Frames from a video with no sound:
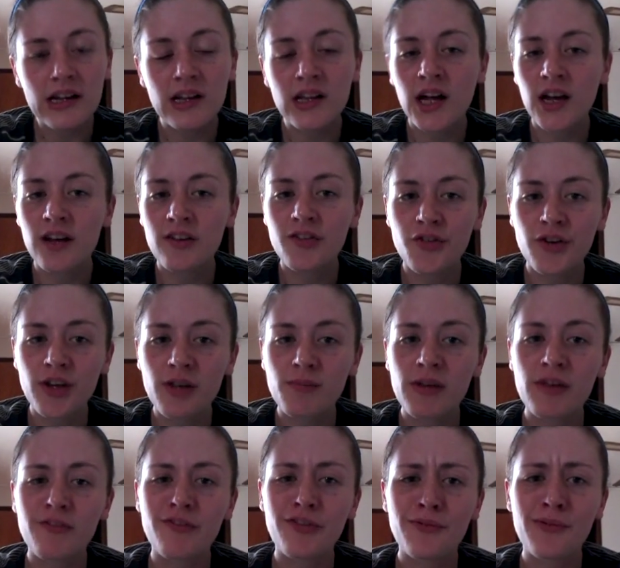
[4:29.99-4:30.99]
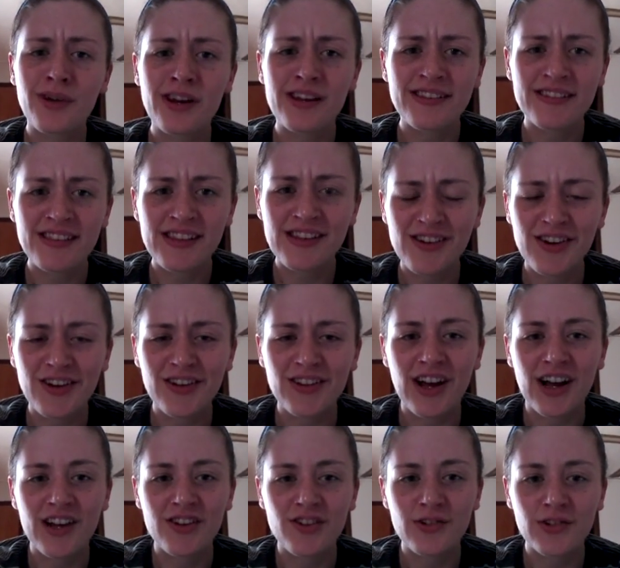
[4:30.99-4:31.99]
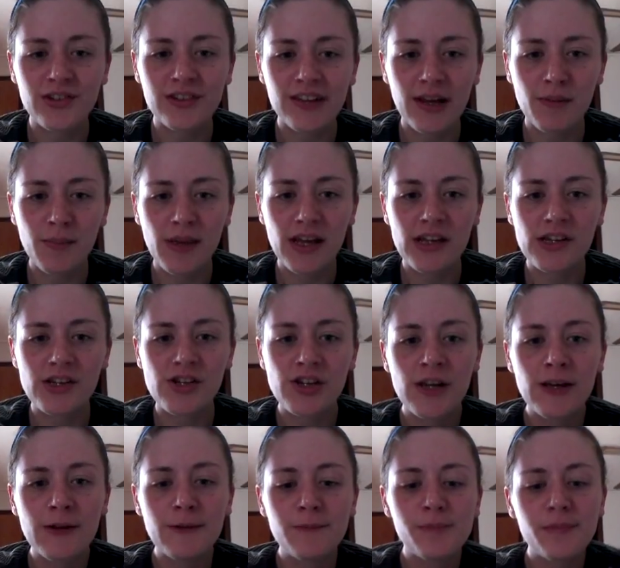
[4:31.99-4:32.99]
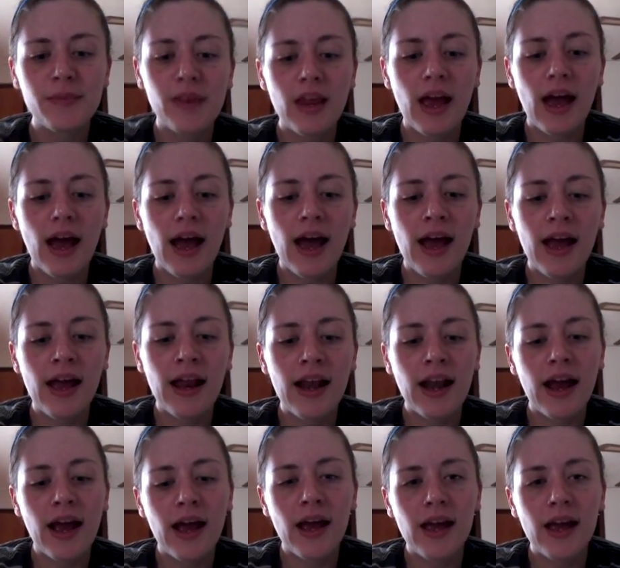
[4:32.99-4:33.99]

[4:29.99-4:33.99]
a lot of treatment for what is the neurological damage. And,